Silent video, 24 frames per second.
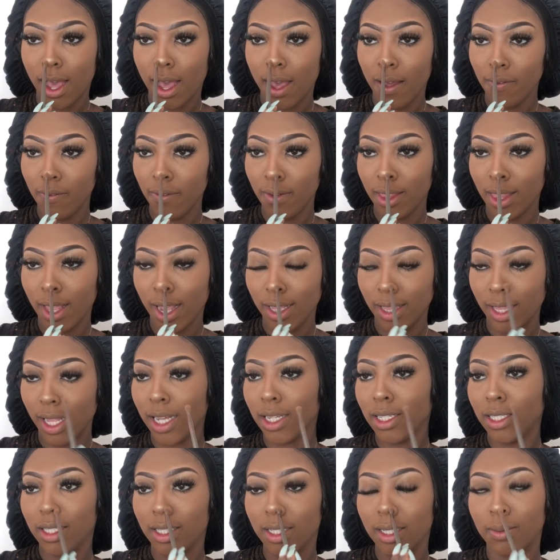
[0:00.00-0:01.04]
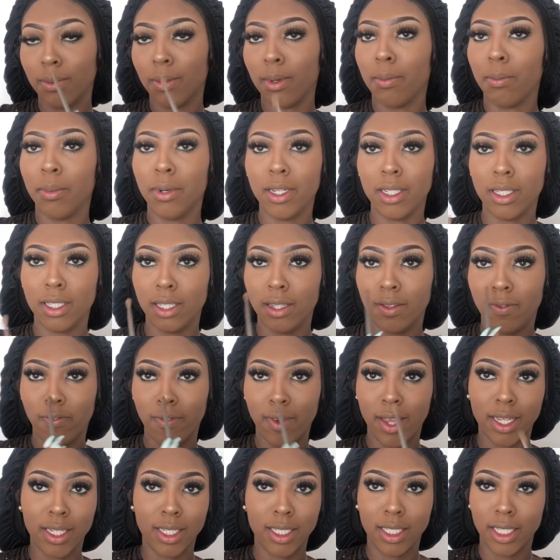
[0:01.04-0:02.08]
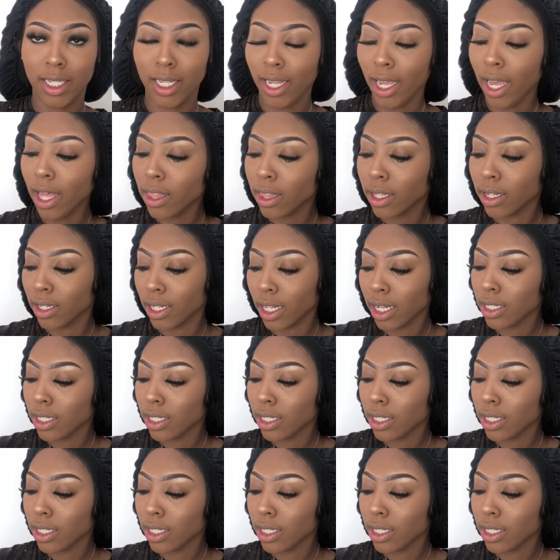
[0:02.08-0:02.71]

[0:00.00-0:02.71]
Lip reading: I feel like that's just what puts the face together.